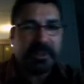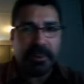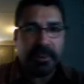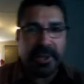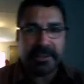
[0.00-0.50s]

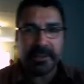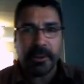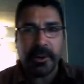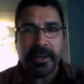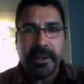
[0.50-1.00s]
of plastic.
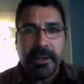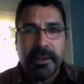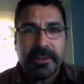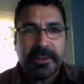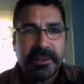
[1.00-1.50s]
All right.
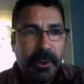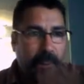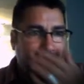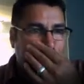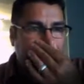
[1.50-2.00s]

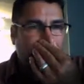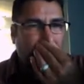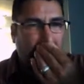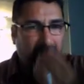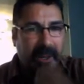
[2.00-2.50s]
So we could
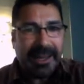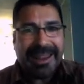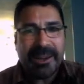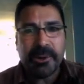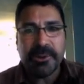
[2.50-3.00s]
turn our
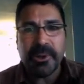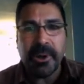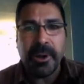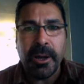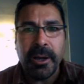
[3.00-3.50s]
layers
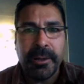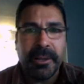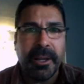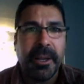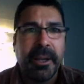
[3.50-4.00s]

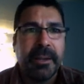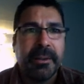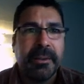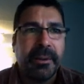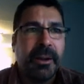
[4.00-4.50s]
on
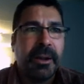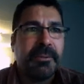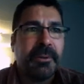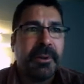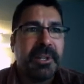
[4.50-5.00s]
and
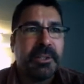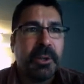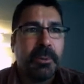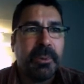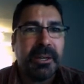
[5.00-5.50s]
off. All right, let's
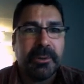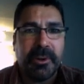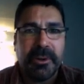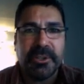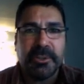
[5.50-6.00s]
go back to
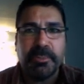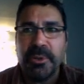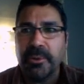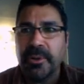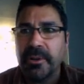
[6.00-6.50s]
our
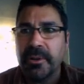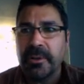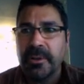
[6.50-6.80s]
spiel here.